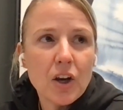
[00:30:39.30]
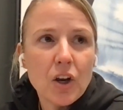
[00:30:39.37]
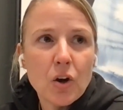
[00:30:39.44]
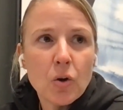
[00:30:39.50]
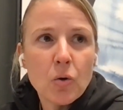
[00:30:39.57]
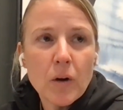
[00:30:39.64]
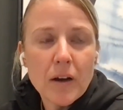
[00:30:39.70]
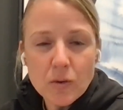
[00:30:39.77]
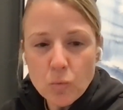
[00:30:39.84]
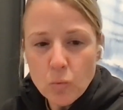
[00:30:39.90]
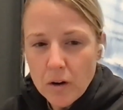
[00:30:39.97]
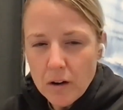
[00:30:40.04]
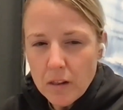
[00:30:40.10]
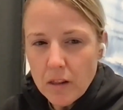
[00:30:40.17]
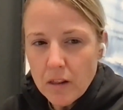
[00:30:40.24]

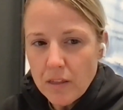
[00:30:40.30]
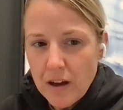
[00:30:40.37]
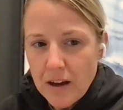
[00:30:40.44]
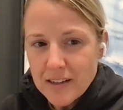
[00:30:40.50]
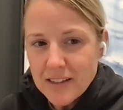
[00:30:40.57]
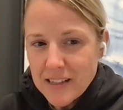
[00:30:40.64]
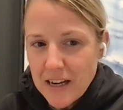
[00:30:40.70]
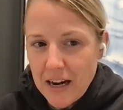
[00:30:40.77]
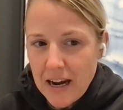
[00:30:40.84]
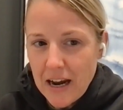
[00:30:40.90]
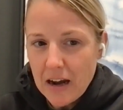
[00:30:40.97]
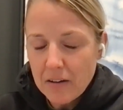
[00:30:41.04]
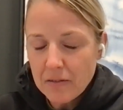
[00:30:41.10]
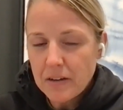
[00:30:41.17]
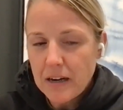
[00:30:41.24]
one of the thoughts that I
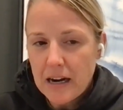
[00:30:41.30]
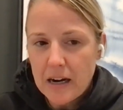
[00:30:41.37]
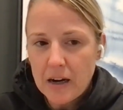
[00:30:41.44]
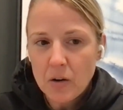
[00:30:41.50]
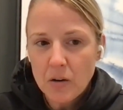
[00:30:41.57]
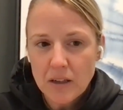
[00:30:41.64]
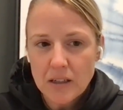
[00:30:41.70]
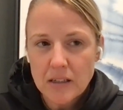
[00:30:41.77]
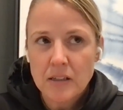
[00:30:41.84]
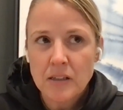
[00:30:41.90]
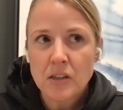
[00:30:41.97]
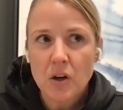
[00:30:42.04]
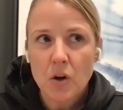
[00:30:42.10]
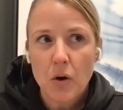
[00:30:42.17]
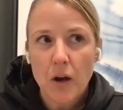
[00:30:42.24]
have now
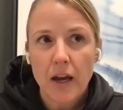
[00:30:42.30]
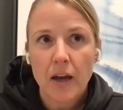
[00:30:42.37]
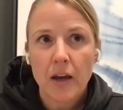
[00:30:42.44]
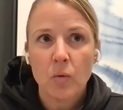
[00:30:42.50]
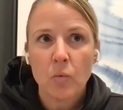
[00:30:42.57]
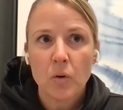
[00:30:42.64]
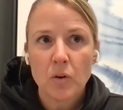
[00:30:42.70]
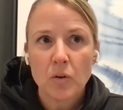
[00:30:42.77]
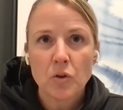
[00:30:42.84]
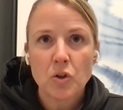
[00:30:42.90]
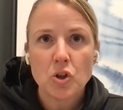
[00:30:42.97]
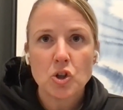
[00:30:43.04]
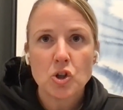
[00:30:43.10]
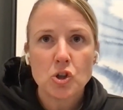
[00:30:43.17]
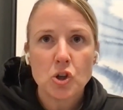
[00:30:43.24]
is, okay, we're
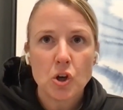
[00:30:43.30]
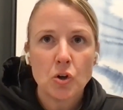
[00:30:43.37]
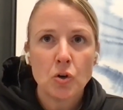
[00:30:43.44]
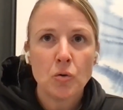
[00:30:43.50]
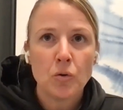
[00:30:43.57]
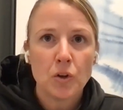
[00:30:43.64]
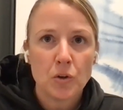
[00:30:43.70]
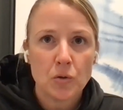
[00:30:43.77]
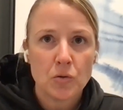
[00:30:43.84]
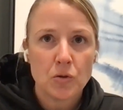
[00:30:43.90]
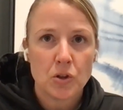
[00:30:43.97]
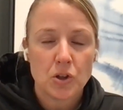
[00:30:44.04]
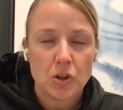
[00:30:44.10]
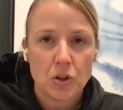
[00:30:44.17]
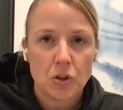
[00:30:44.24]
so
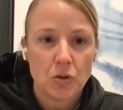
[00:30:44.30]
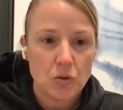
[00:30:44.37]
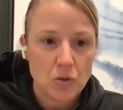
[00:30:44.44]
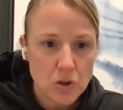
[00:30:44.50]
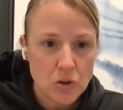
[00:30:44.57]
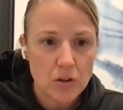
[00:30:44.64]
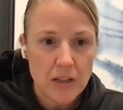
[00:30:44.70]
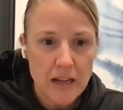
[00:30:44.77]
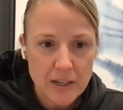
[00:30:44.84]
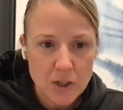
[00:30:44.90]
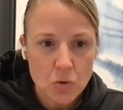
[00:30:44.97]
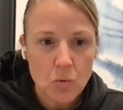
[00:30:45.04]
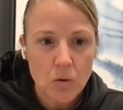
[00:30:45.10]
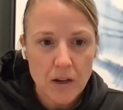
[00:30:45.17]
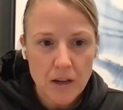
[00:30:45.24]
used to, so the
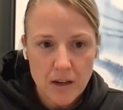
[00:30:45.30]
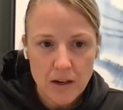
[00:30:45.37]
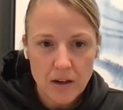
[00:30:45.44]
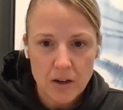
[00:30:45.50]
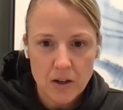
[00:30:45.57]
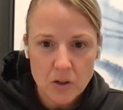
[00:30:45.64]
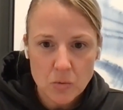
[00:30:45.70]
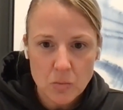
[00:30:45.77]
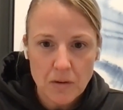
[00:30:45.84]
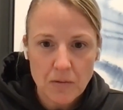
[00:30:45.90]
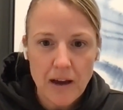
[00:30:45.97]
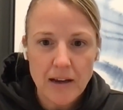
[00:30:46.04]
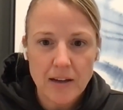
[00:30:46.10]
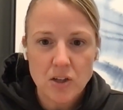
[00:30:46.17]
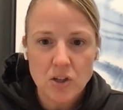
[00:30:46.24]
last 20 years,
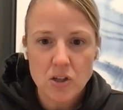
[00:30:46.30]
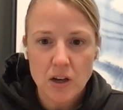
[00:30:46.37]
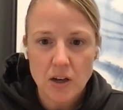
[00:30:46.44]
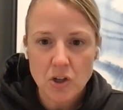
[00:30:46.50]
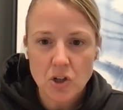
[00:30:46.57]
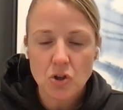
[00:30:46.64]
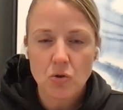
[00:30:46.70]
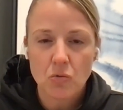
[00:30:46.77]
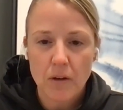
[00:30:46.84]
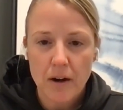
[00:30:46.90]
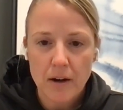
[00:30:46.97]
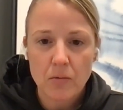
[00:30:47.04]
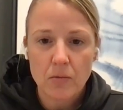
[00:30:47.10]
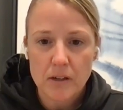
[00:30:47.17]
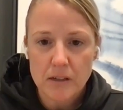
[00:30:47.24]
we've had such
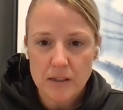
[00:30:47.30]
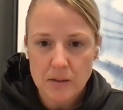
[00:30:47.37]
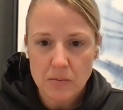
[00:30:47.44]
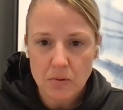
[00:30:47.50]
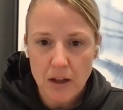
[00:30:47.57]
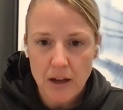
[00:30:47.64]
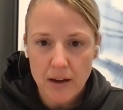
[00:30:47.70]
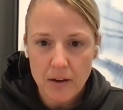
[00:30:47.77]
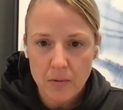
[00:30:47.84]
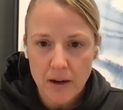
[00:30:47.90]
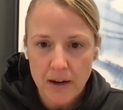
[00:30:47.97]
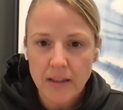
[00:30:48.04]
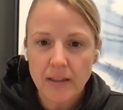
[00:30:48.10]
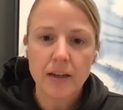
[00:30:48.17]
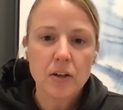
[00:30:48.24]
great resupply,
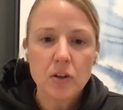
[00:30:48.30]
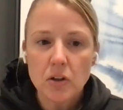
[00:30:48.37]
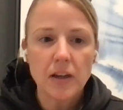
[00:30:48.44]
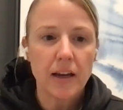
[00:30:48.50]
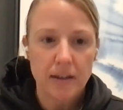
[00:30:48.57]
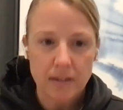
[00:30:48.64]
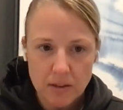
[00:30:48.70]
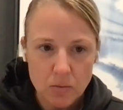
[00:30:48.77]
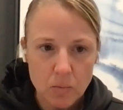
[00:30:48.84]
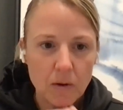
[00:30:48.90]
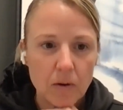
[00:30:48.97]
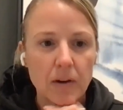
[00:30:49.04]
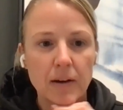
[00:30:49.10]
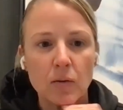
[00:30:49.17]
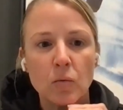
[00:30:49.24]
right? Like, yes, we
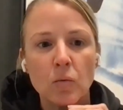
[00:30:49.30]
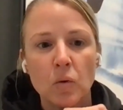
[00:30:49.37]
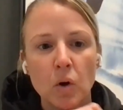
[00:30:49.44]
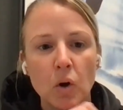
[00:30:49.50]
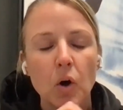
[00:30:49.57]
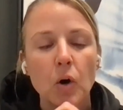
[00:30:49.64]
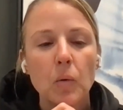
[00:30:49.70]
were in